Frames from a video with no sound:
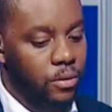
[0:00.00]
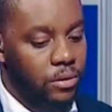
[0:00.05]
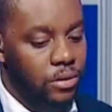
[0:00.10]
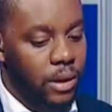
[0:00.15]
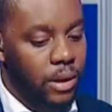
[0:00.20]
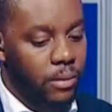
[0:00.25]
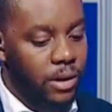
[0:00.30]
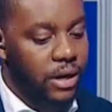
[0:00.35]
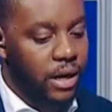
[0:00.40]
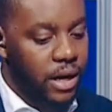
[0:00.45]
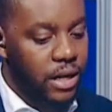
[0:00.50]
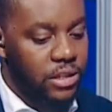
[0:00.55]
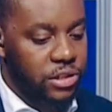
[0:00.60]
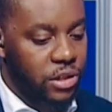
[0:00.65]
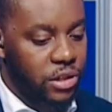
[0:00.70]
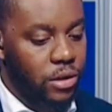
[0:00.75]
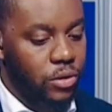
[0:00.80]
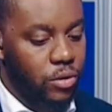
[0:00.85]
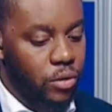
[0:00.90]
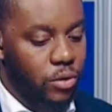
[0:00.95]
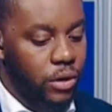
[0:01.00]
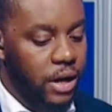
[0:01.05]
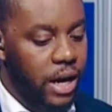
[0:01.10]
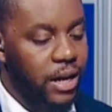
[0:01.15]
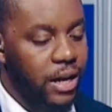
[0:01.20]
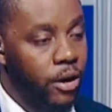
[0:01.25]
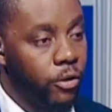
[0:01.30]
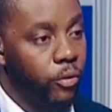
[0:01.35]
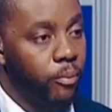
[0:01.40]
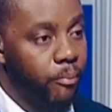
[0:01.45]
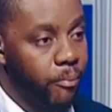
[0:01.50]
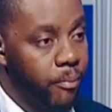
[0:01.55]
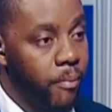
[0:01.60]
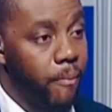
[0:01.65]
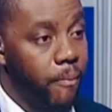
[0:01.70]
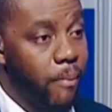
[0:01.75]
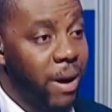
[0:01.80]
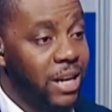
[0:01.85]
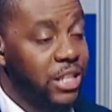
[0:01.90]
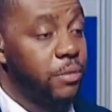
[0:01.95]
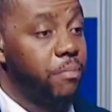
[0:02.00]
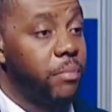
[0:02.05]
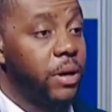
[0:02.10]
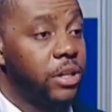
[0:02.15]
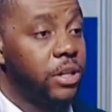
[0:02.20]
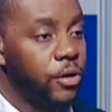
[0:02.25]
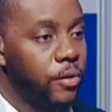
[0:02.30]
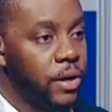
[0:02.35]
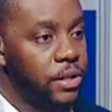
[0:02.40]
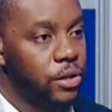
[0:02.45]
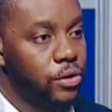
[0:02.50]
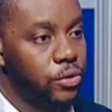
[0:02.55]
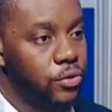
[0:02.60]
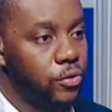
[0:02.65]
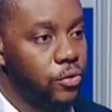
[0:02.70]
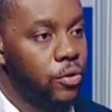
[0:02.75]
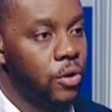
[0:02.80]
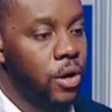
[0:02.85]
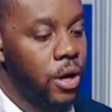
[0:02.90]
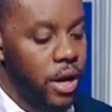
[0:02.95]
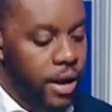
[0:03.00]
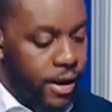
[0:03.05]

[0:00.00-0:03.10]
someone can actually, get a much better reason to